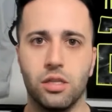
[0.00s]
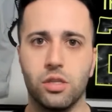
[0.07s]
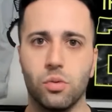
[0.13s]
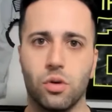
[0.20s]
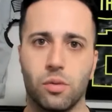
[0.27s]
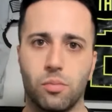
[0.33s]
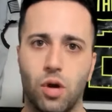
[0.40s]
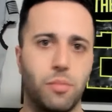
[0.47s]
Do you
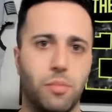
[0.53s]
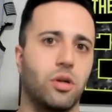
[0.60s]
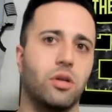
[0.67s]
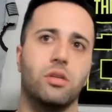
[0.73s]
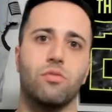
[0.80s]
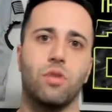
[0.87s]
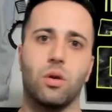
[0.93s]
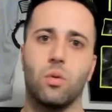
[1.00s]
want to
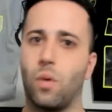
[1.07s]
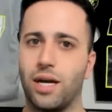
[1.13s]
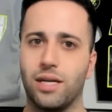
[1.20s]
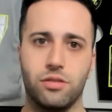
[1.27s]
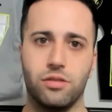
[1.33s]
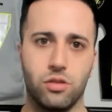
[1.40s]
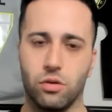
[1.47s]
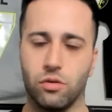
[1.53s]
primarily run
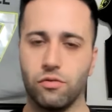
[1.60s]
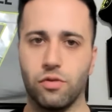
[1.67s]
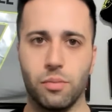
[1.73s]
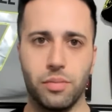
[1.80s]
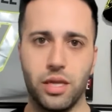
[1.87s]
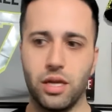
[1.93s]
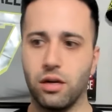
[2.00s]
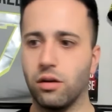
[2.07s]
wide zone?
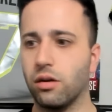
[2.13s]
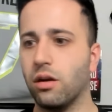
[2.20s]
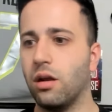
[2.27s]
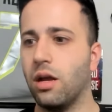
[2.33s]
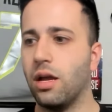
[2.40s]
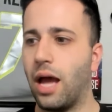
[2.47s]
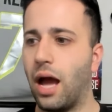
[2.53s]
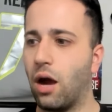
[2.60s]
From there,
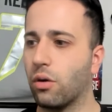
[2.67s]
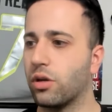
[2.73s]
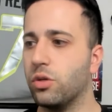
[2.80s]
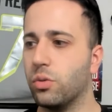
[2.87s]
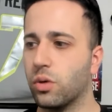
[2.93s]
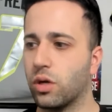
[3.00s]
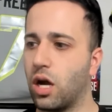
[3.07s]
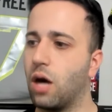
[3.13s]
how can
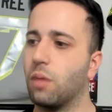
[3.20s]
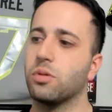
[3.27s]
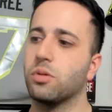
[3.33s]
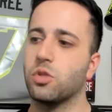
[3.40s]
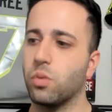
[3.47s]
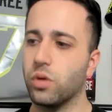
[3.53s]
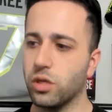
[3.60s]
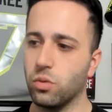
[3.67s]
you
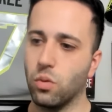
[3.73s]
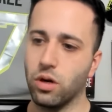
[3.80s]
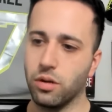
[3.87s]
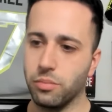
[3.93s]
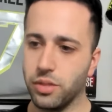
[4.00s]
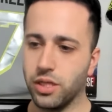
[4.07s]
accomplish what you want to